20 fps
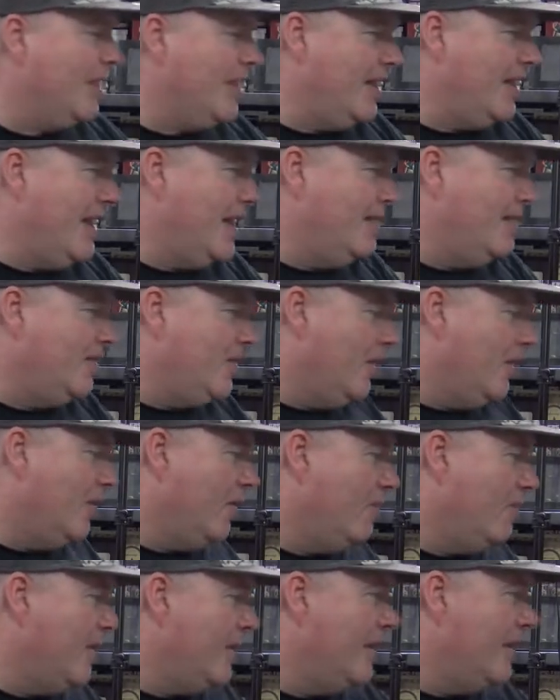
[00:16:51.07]
Again, there's not a
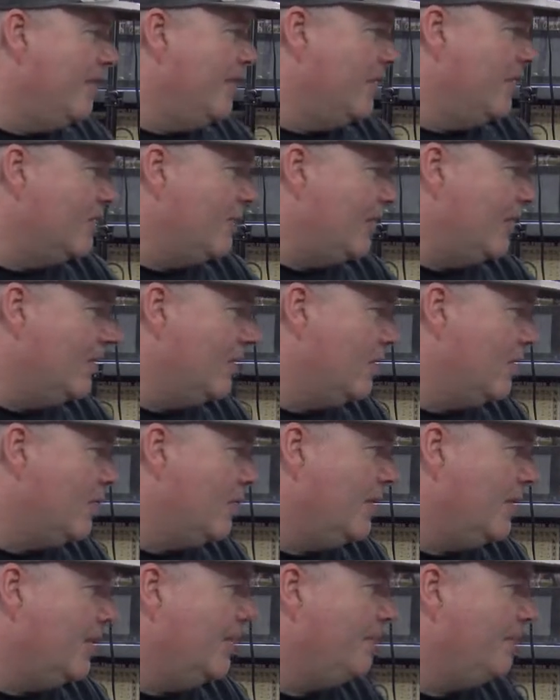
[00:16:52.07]
lot of money. I think it's about
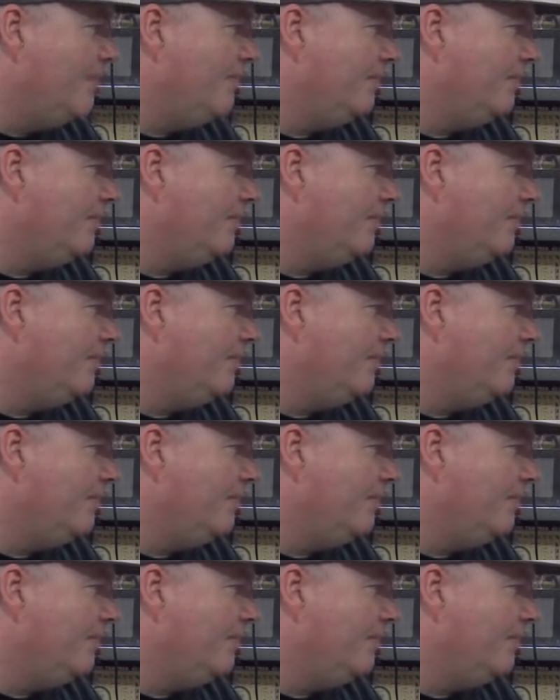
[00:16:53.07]
£2.